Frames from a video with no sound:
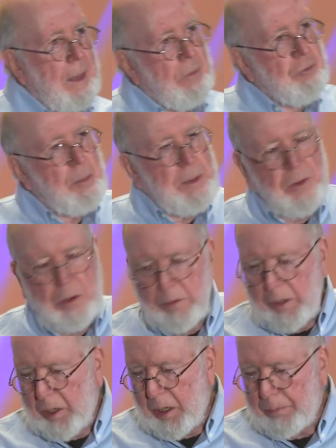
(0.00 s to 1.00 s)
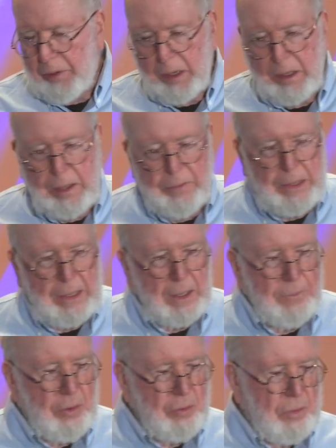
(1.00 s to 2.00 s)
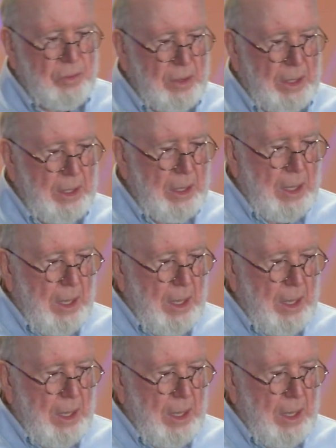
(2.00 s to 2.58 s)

and the robots are really good at productivity and efficiency.